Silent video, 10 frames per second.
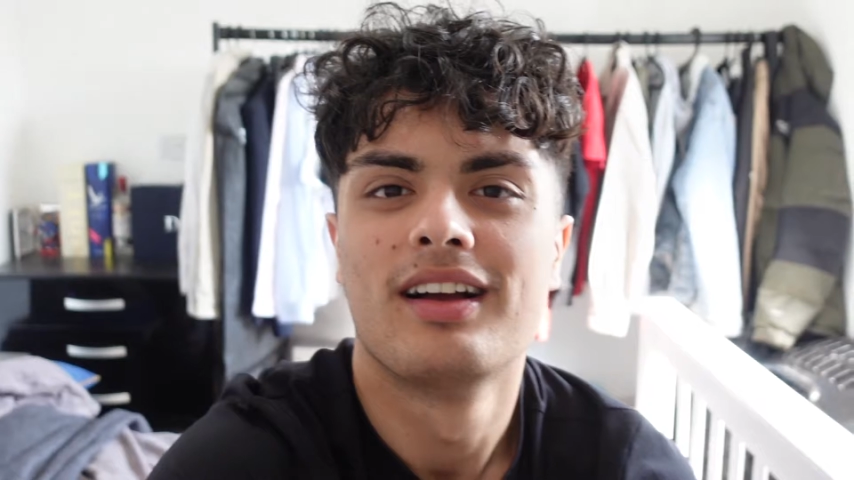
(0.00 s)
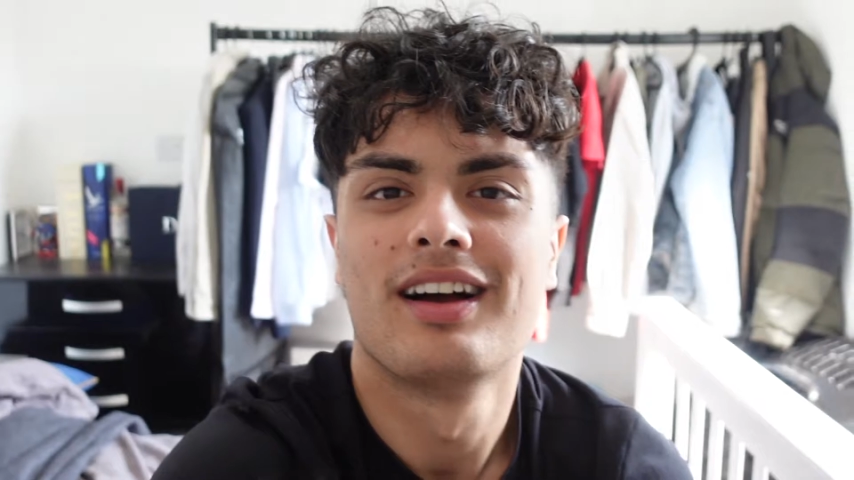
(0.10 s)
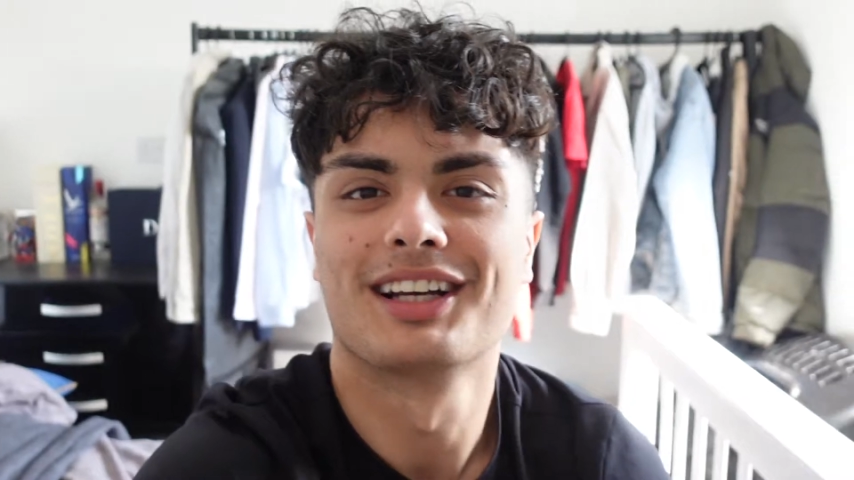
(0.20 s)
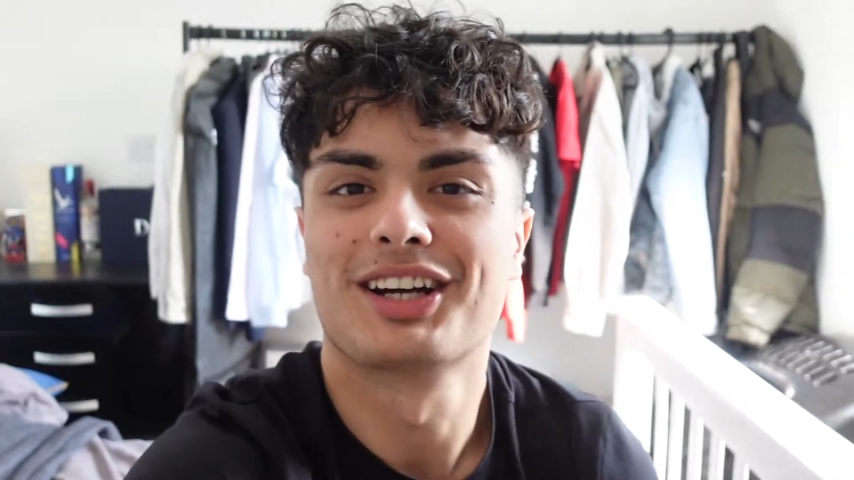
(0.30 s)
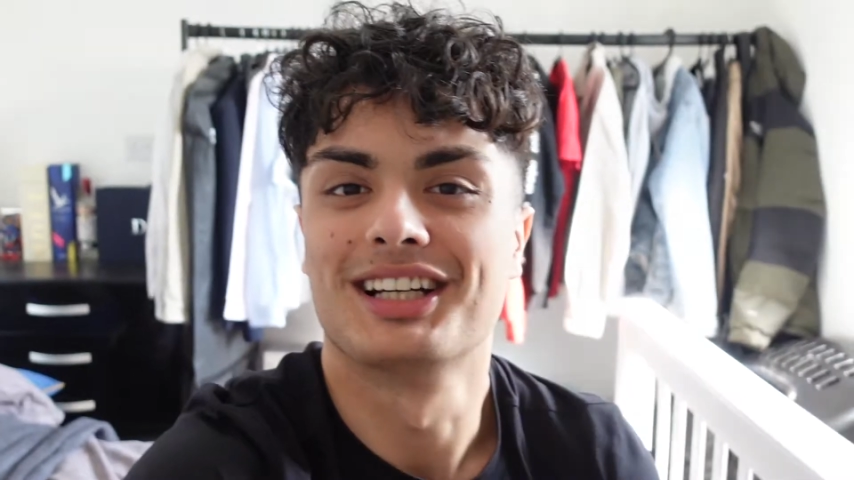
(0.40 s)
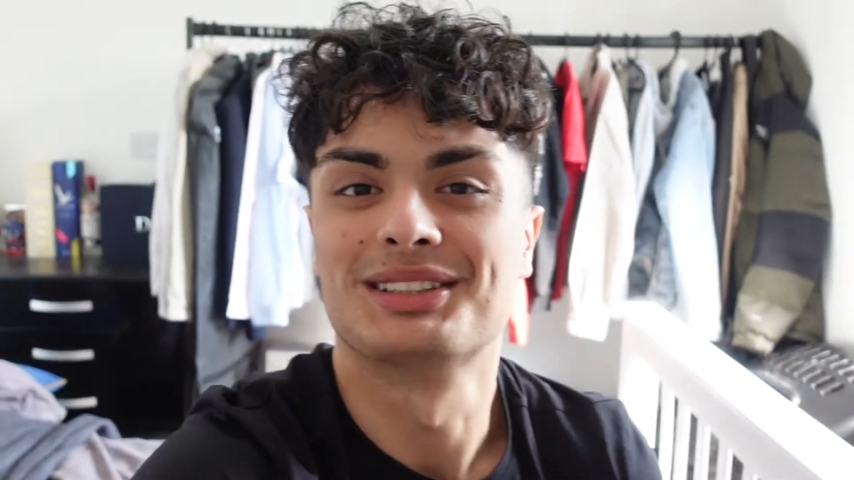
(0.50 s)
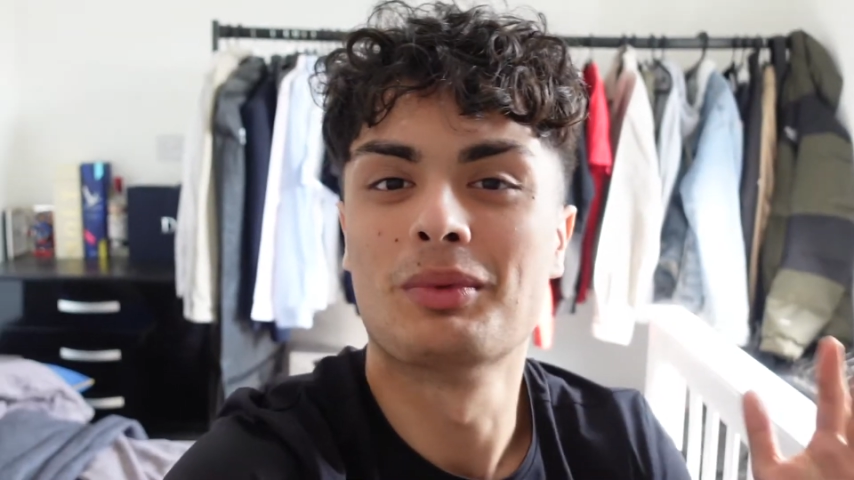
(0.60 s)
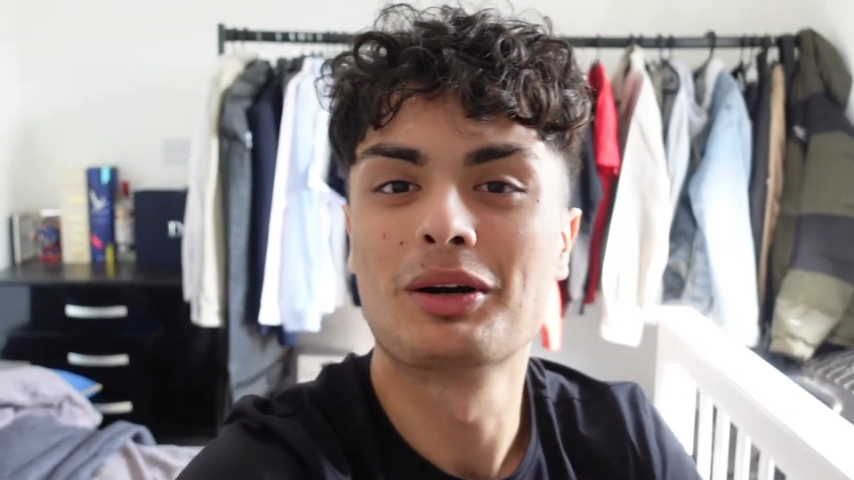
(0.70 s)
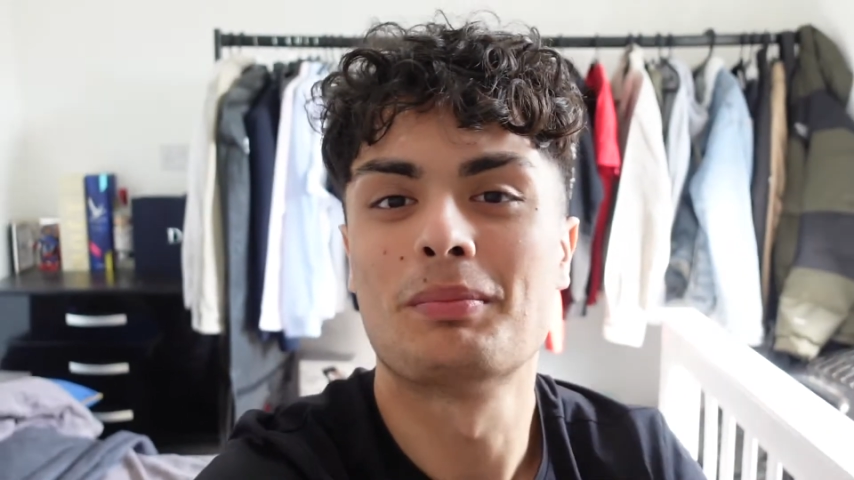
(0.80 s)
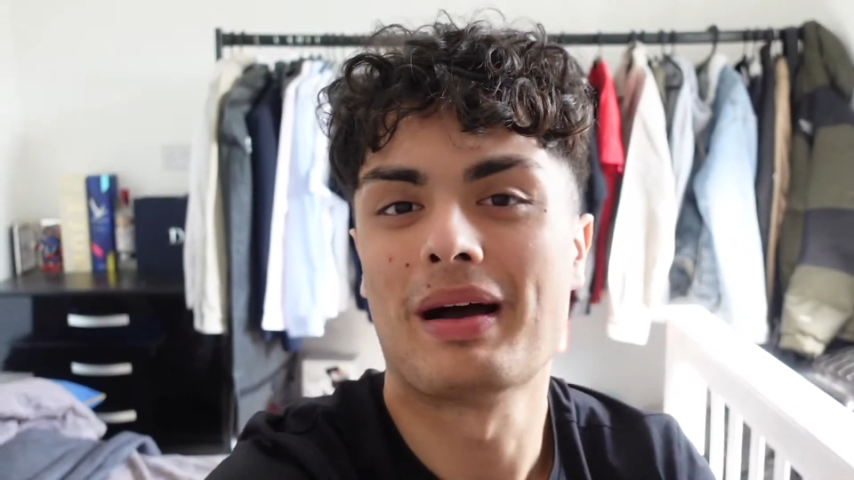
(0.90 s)
Hi guys, and
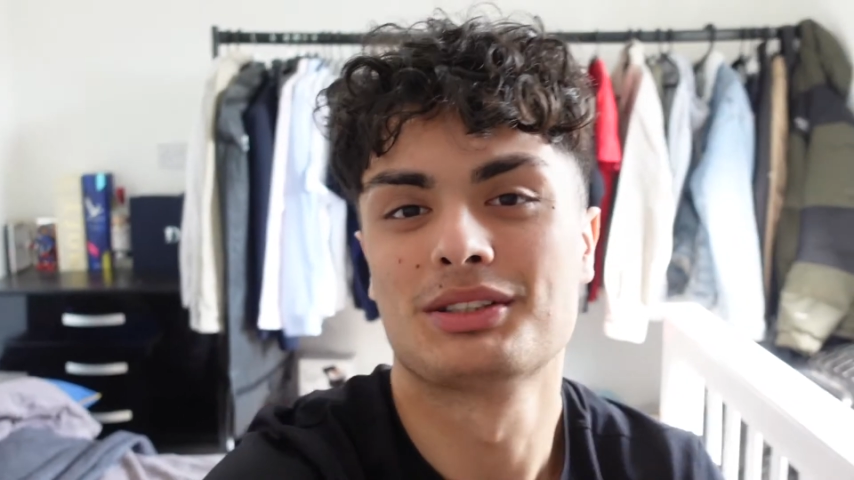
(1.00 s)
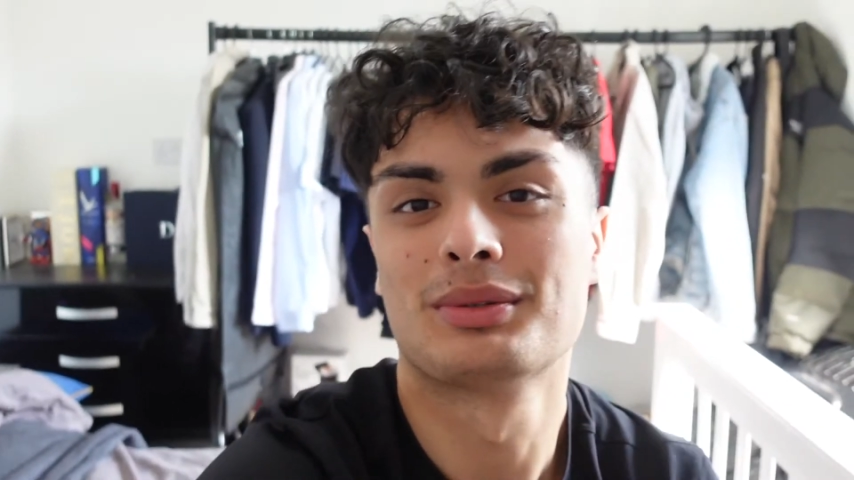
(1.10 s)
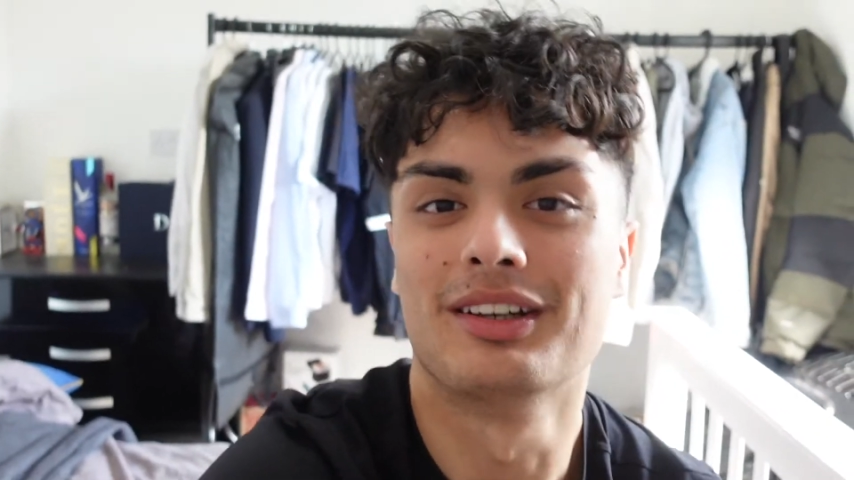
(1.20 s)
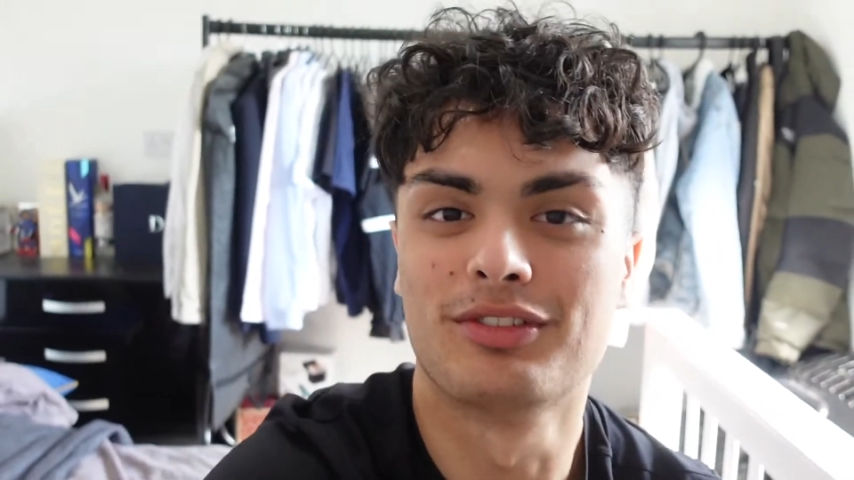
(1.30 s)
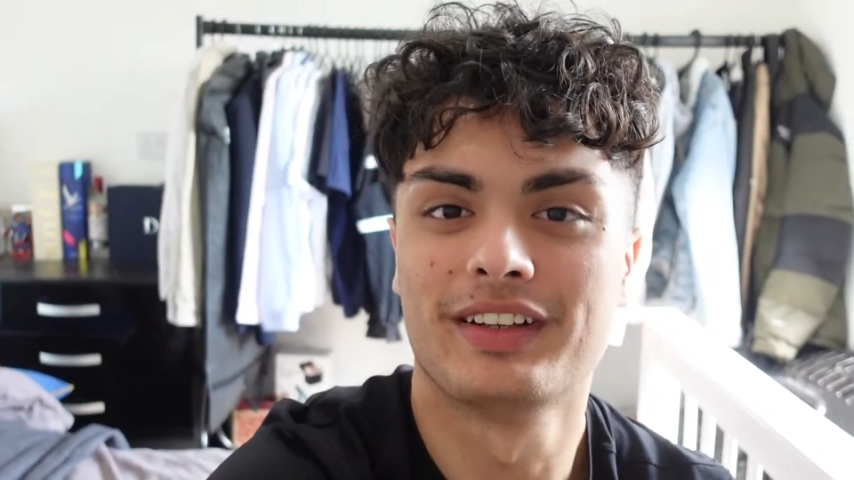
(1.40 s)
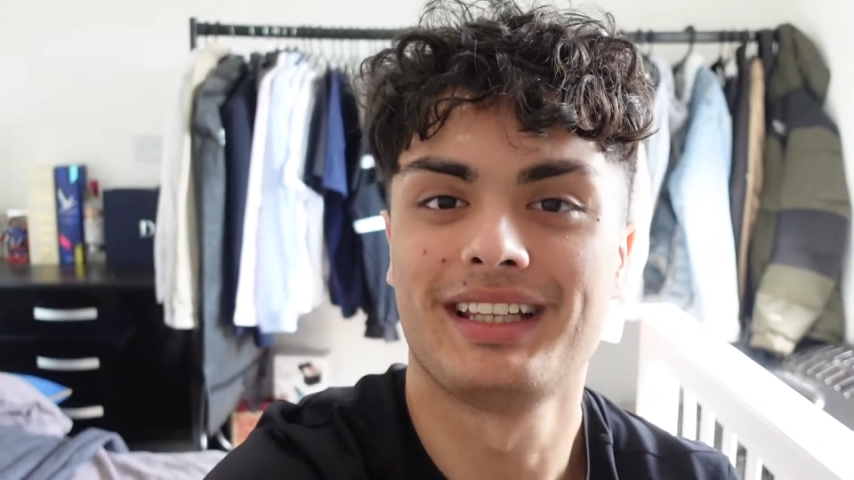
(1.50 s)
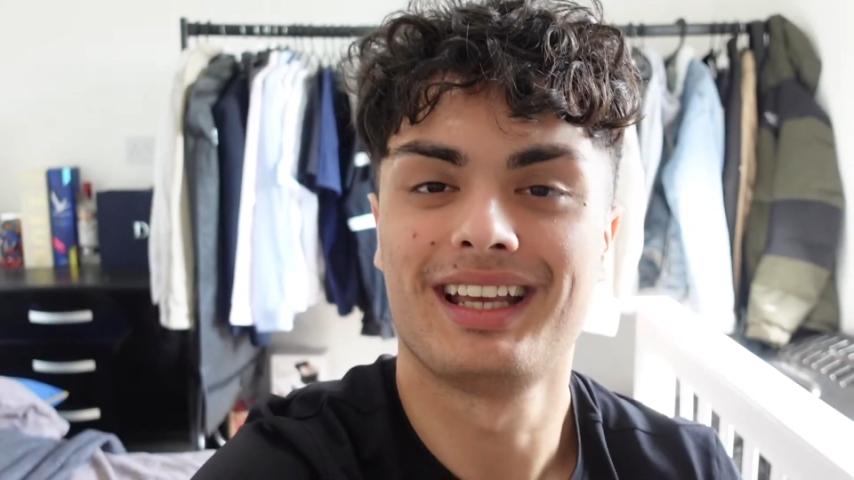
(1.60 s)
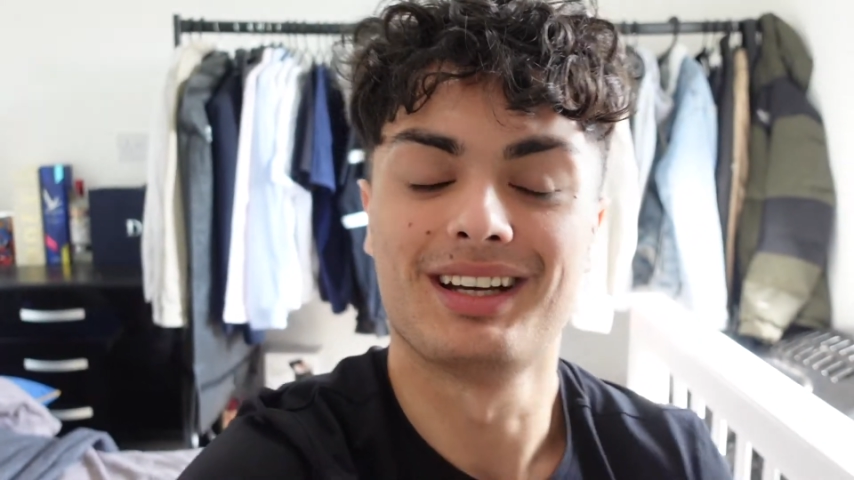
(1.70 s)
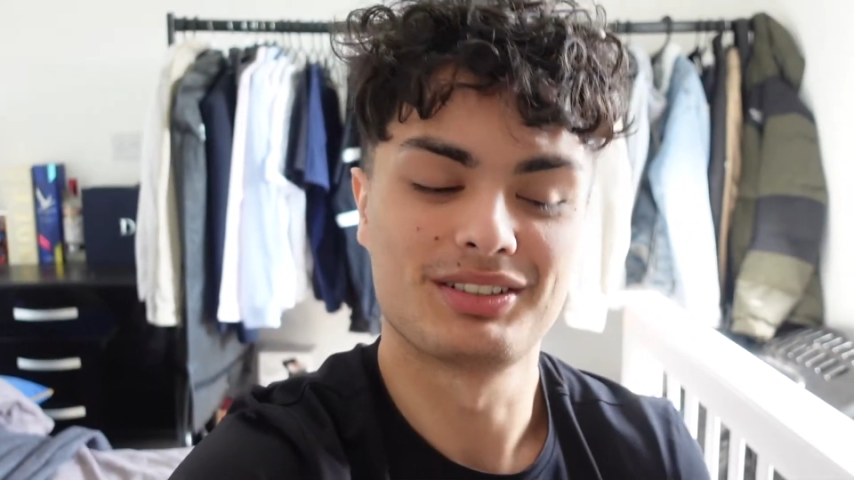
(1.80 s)
welcome back to another video.